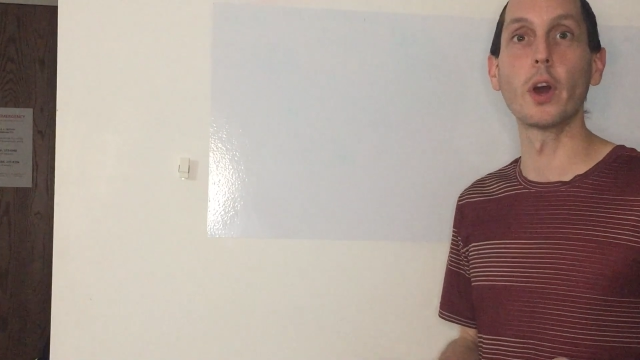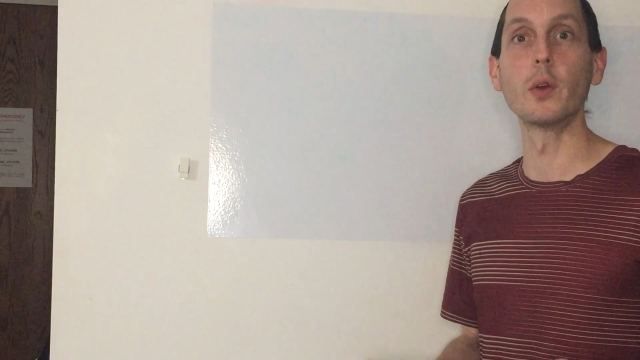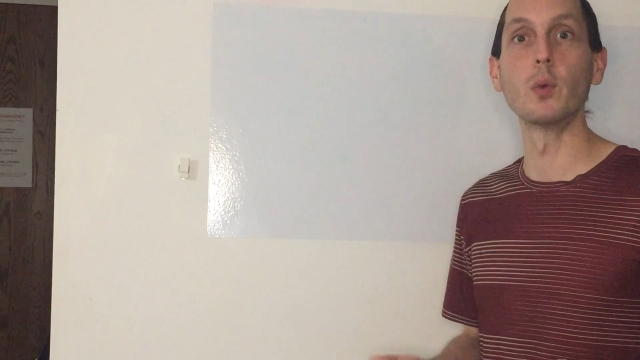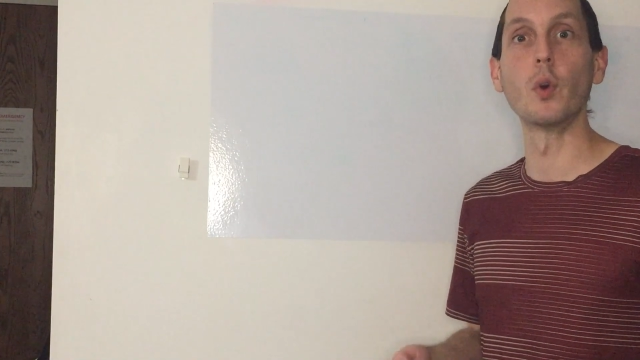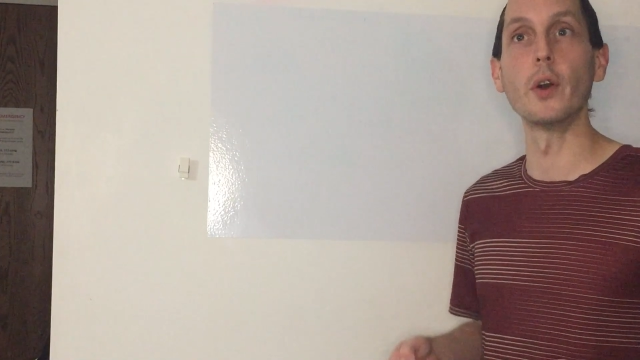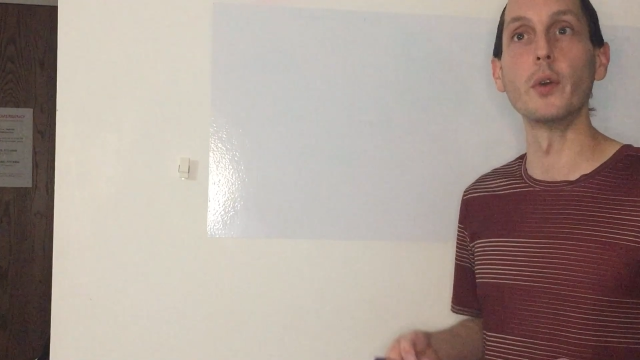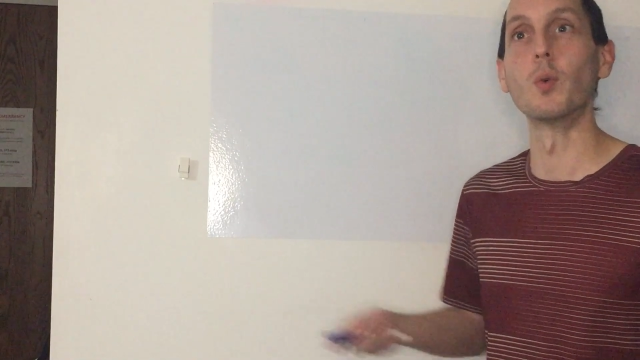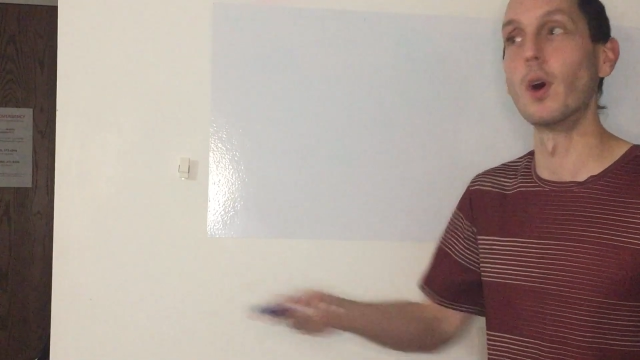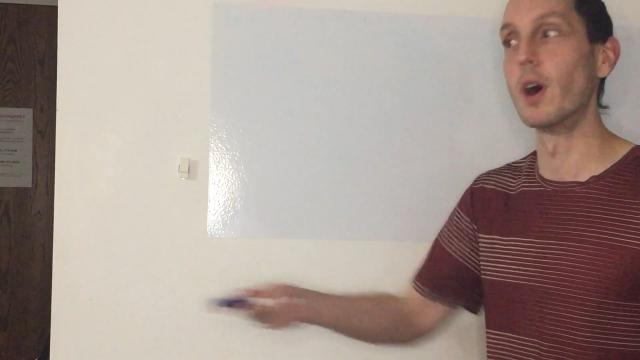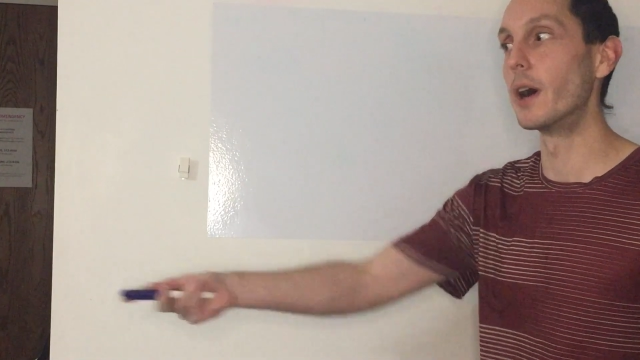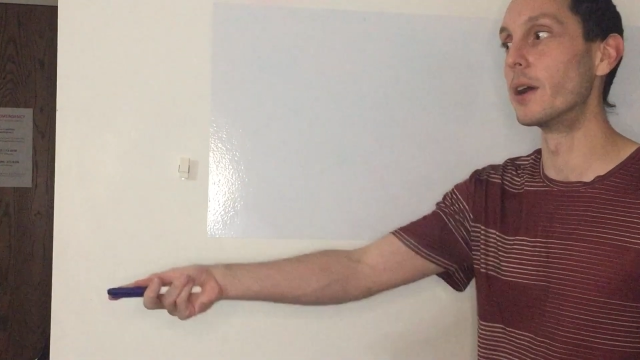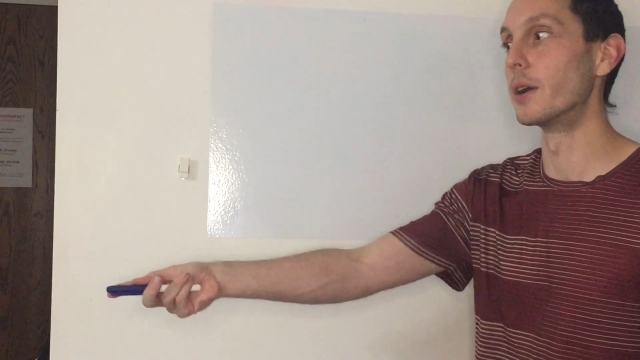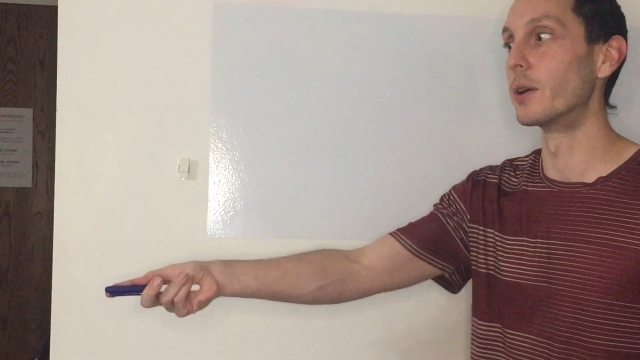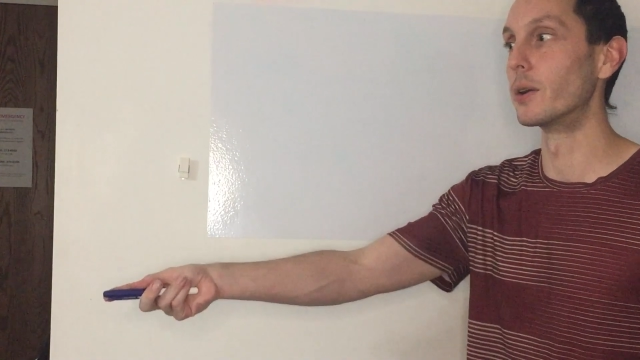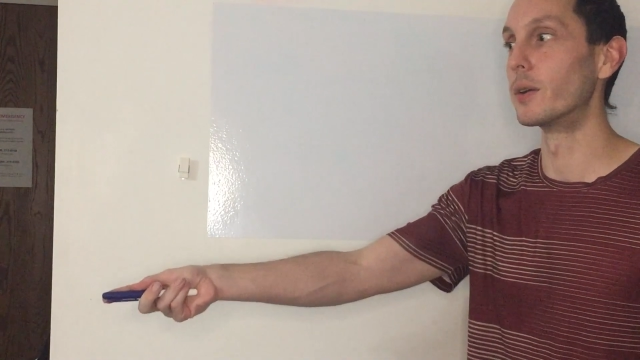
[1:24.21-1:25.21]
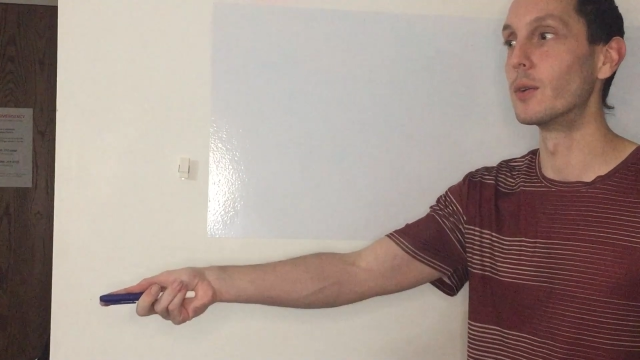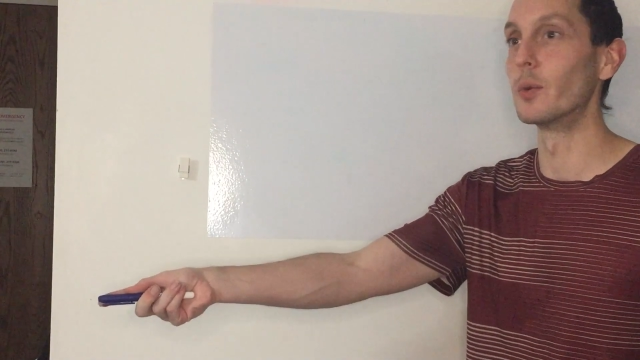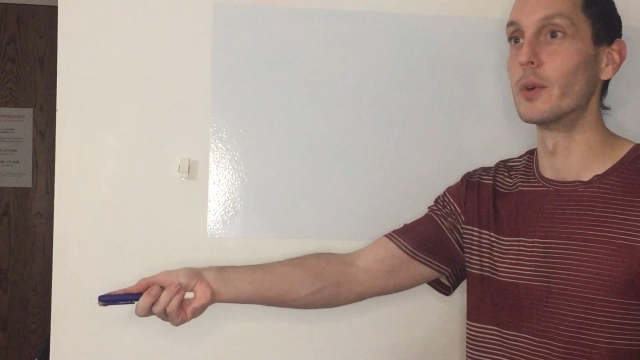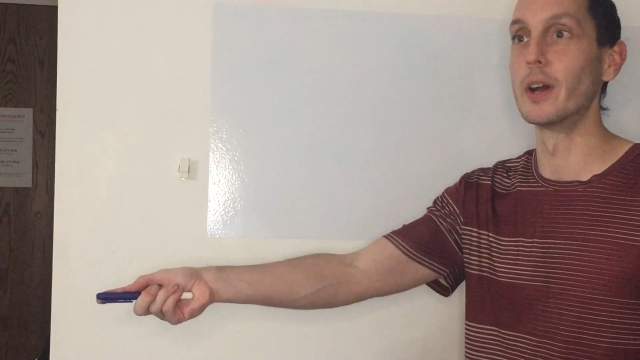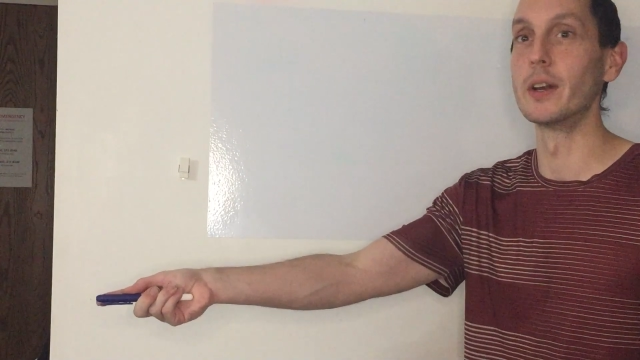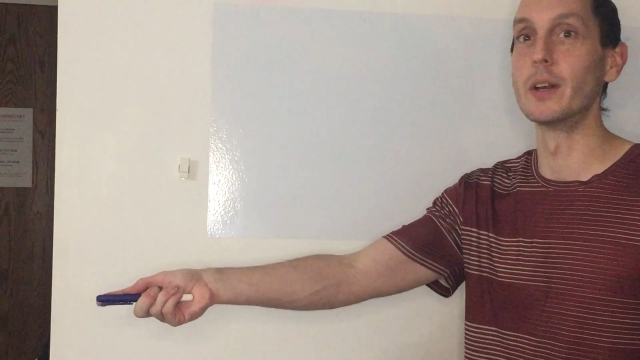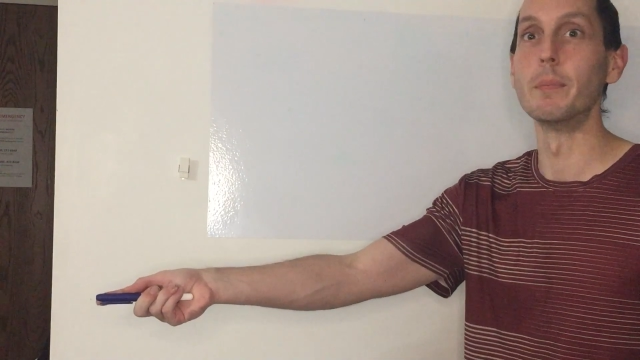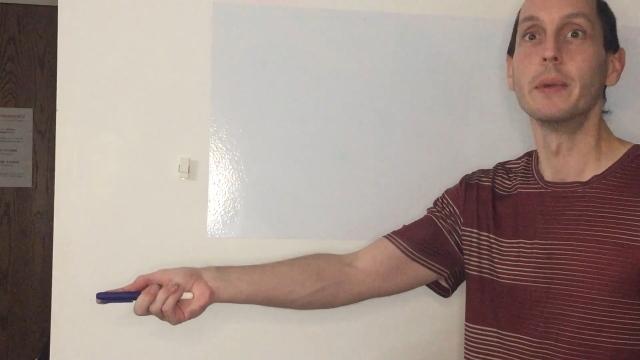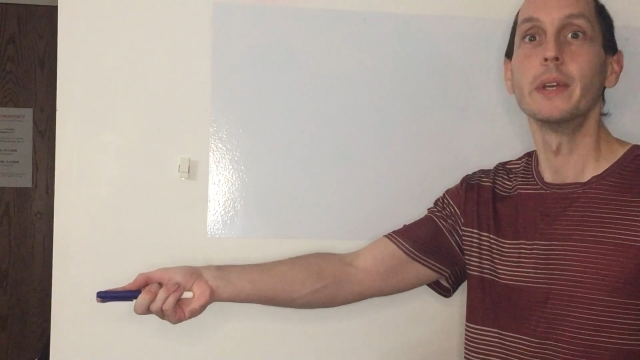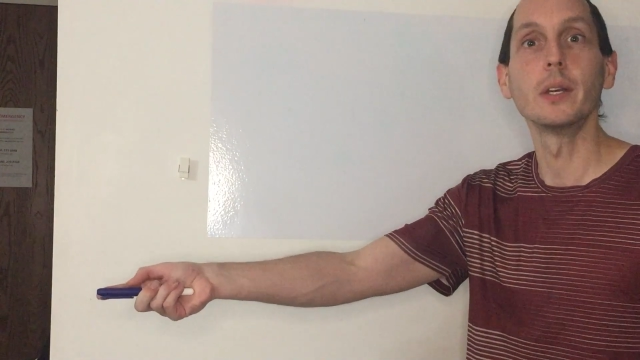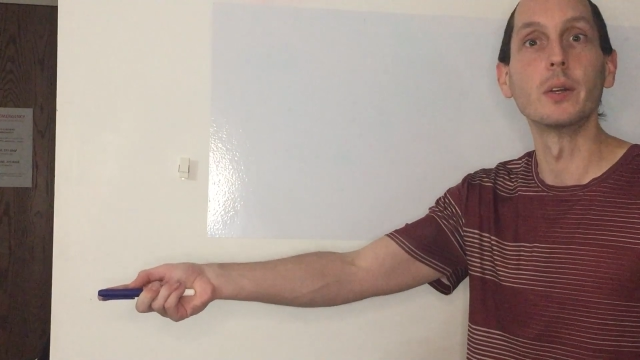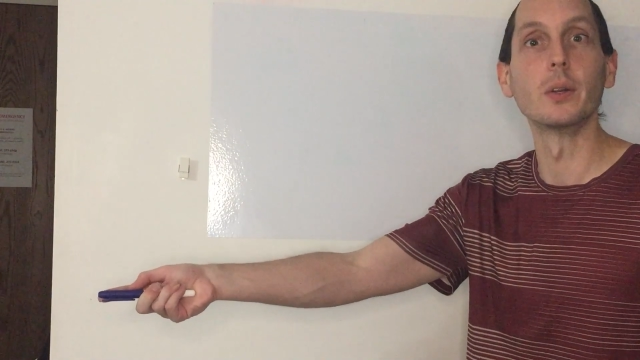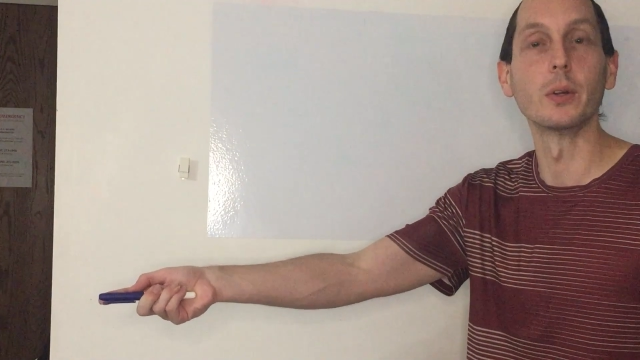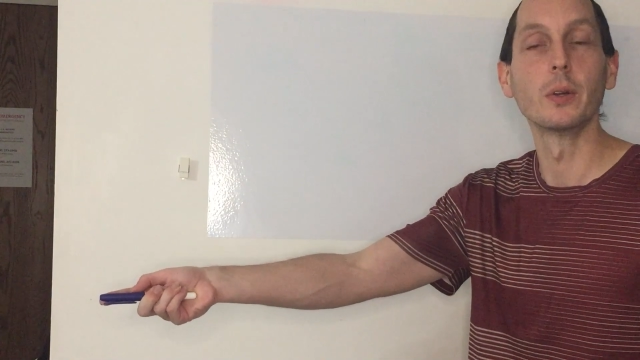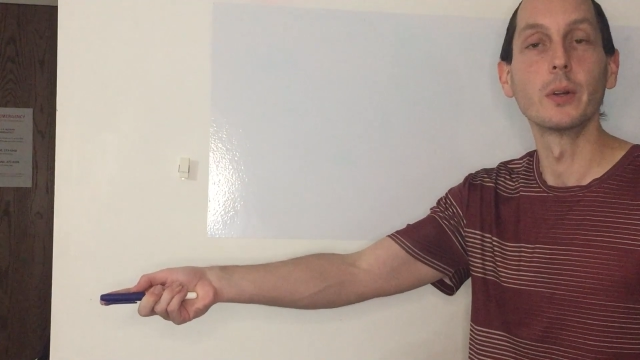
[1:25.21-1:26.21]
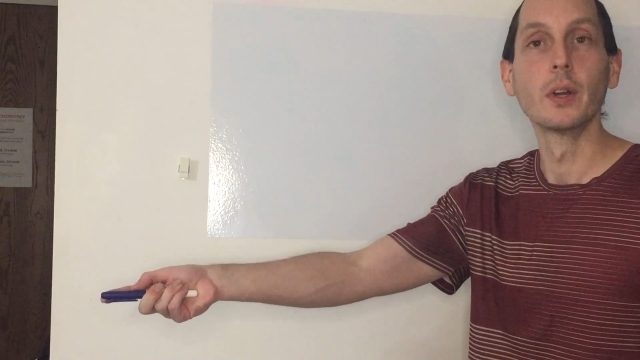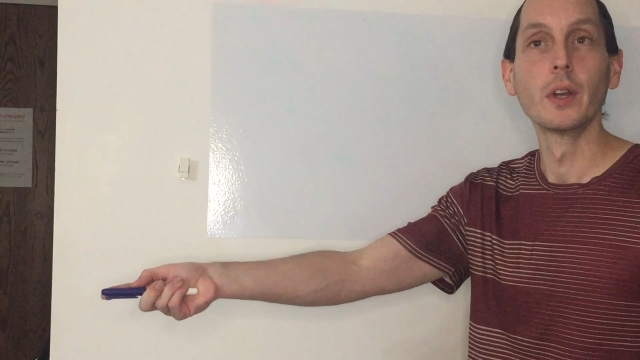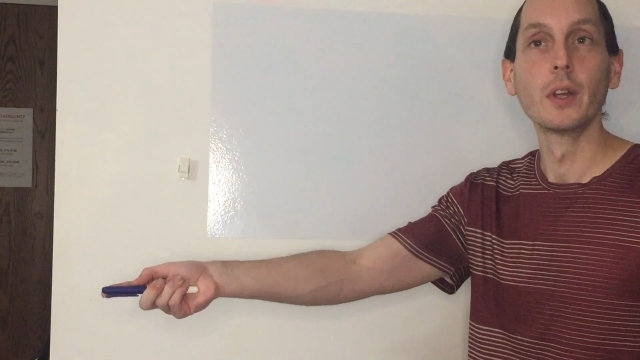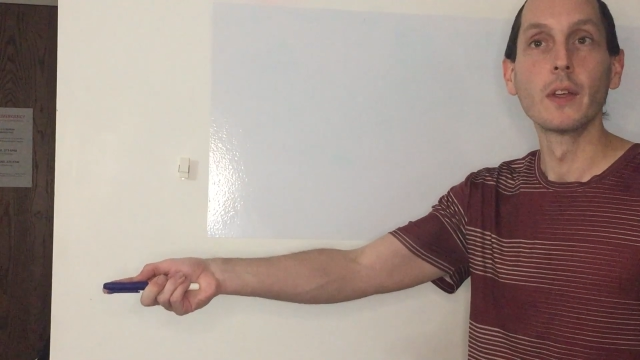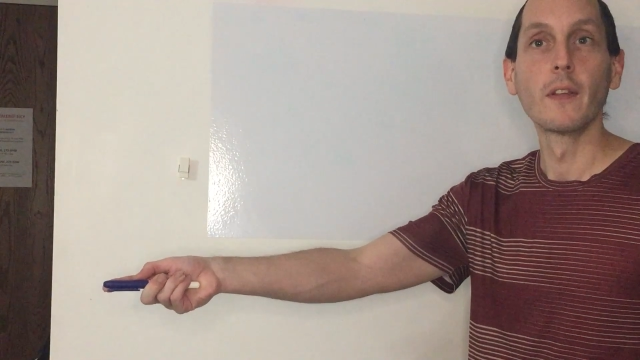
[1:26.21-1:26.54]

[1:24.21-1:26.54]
run one wire on a meter,